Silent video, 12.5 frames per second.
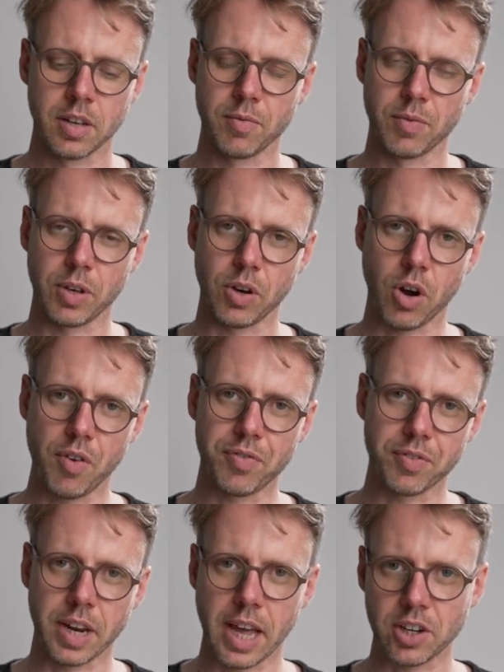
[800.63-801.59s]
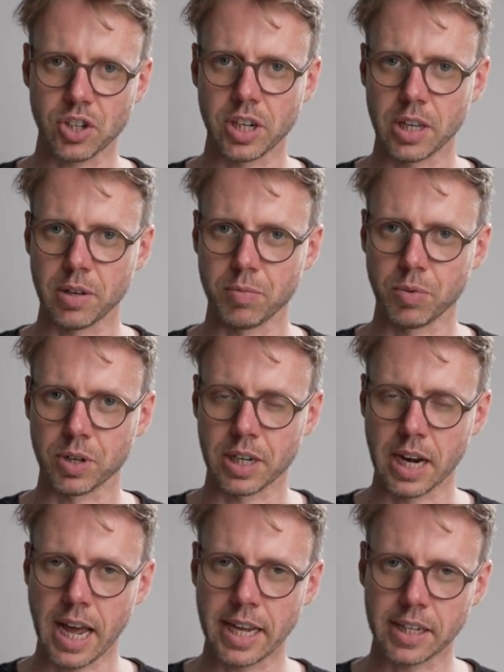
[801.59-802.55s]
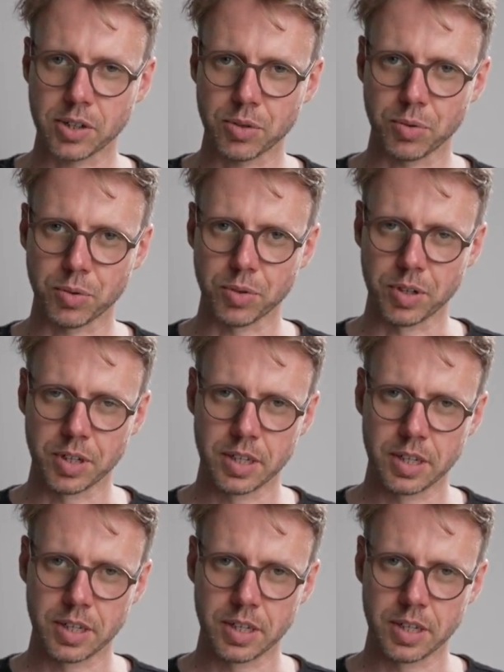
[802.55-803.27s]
we often actually would like to